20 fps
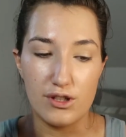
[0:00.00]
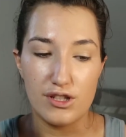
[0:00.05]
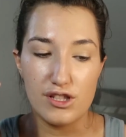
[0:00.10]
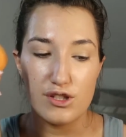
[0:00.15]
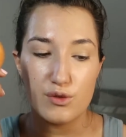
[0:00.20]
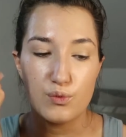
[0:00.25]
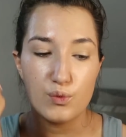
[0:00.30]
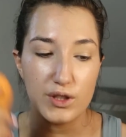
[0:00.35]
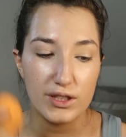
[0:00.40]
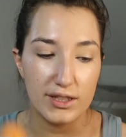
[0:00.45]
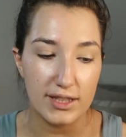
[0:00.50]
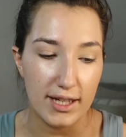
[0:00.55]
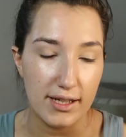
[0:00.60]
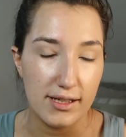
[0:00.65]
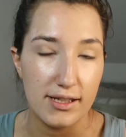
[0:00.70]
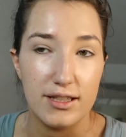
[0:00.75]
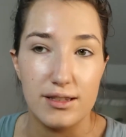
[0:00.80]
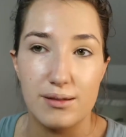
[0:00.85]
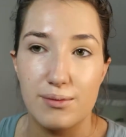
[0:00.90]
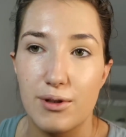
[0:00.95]
This is a Real
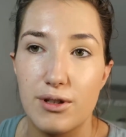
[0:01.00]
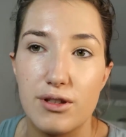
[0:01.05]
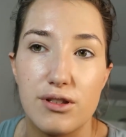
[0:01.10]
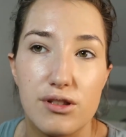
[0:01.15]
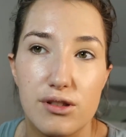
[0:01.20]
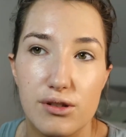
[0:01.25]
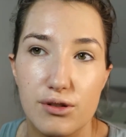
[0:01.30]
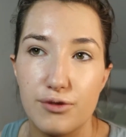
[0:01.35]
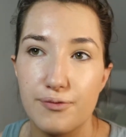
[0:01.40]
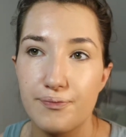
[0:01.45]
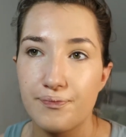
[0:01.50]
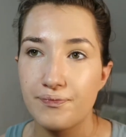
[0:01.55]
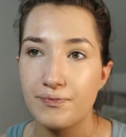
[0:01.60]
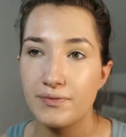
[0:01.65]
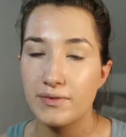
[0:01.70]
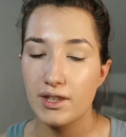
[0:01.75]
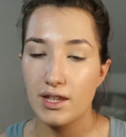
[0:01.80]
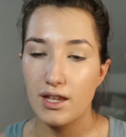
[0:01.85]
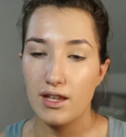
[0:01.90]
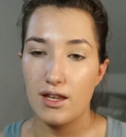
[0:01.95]
Techniques one, so
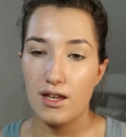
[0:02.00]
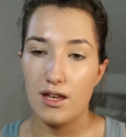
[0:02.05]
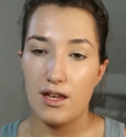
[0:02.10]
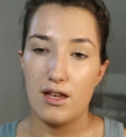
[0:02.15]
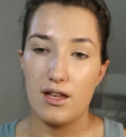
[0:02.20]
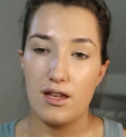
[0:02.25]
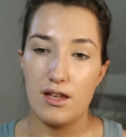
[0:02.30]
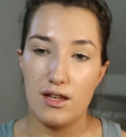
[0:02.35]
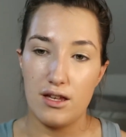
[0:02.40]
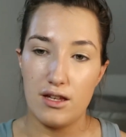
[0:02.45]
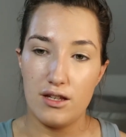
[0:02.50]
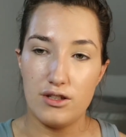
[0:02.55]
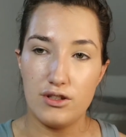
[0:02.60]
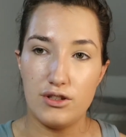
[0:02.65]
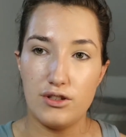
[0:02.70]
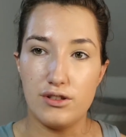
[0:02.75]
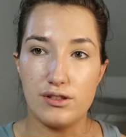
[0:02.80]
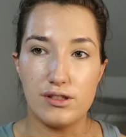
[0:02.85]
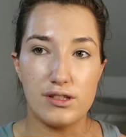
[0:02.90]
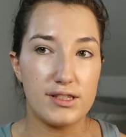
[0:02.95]

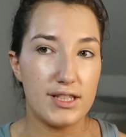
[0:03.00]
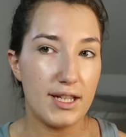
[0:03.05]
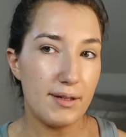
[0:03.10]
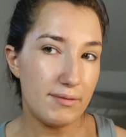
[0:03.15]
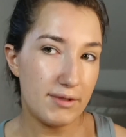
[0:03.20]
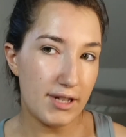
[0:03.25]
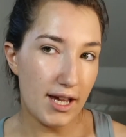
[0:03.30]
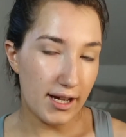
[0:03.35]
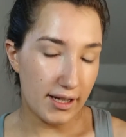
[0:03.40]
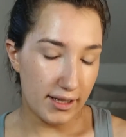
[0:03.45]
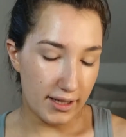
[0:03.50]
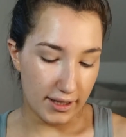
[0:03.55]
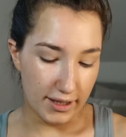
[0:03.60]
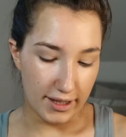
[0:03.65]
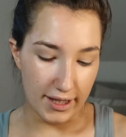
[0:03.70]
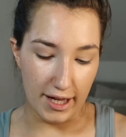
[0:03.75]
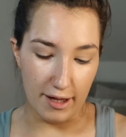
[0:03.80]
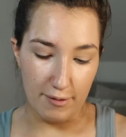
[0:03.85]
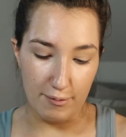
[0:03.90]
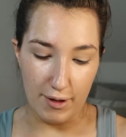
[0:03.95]
use the same technique
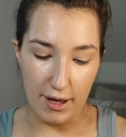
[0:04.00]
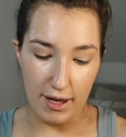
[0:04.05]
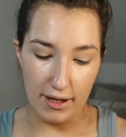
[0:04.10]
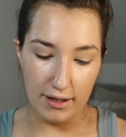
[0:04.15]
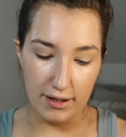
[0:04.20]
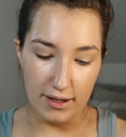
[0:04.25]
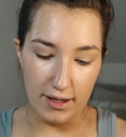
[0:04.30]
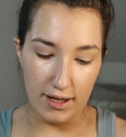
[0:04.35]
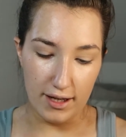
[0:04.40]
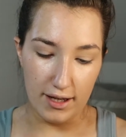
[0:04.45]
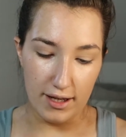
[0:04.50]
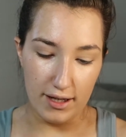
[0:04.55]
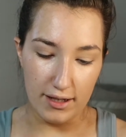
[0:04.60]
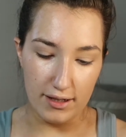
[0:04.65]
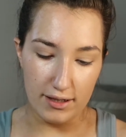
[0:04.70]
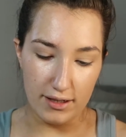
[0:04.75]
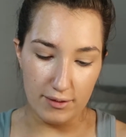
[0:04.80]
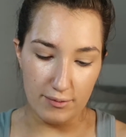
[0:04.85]
again, back of the hand,